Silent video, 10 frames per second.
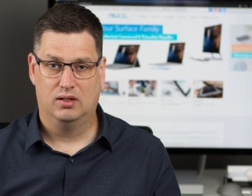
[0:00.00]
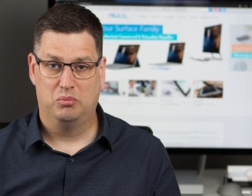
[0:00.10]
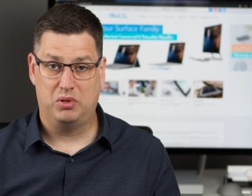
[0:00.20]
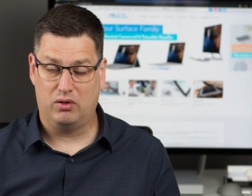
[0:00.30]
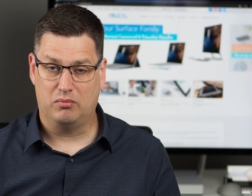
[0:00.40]

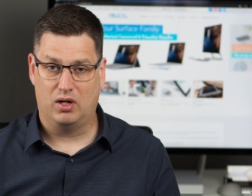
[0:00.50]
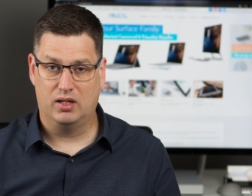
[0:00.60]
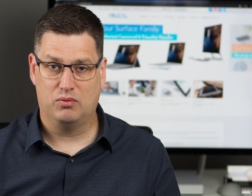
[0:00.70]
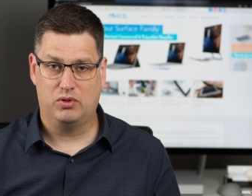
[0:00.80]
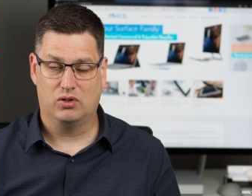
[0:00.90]
Bear in
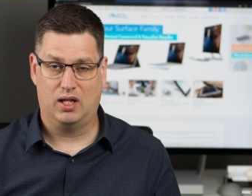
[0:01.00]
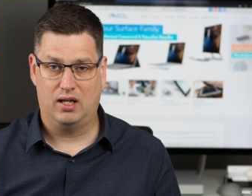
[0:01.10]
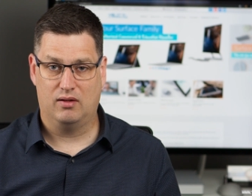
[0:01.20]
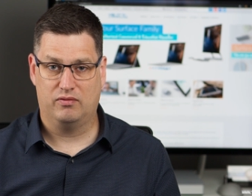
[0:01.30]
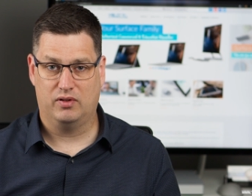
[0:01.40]
mind that we could
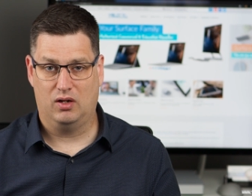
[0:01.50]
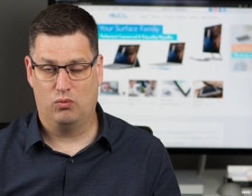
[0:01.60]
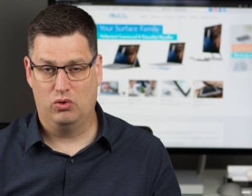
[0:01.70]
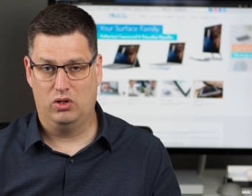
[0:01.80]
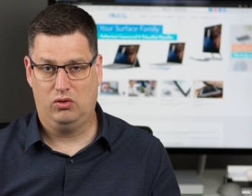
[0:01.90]
have a
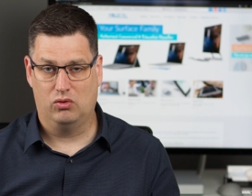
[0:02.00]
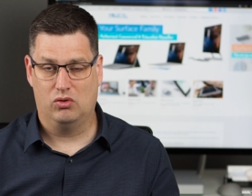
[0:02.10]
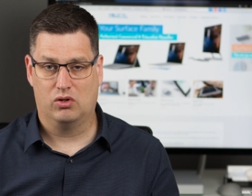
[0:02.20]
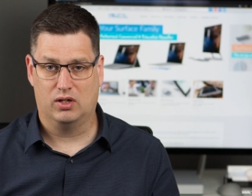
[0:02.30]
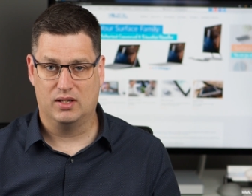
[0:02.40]
work or
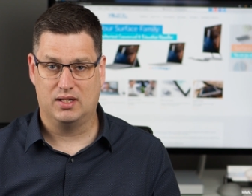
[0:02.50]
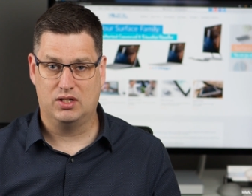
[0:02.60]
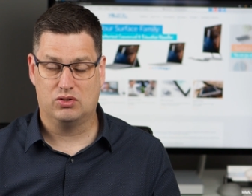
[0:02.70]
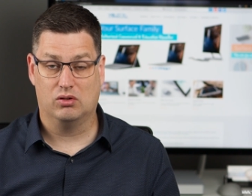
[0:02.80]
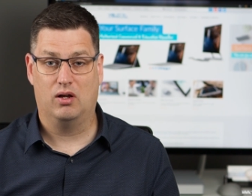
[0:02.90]

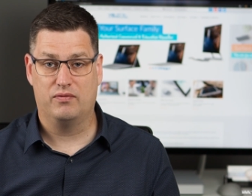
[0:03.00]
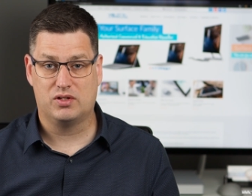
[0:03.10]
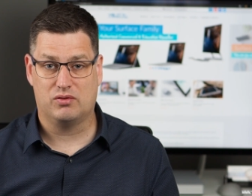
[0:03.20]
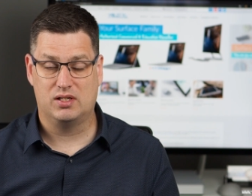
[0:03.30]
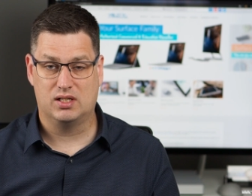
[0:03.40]
organizational Office
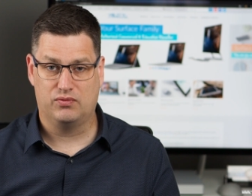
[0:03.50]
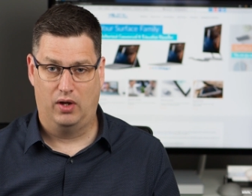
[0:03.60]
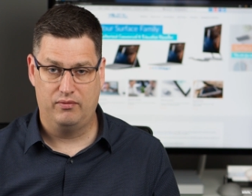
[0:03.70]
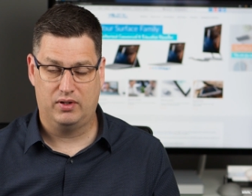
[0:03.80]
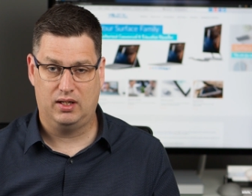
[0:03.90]

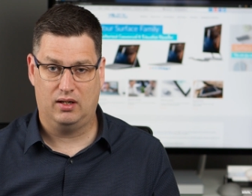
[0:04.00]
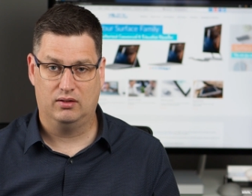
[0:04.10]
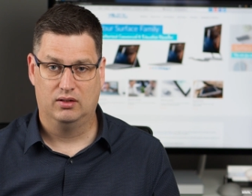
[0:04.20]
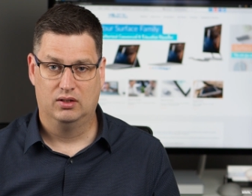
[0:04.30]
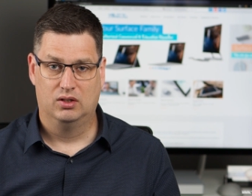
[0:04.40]
365 account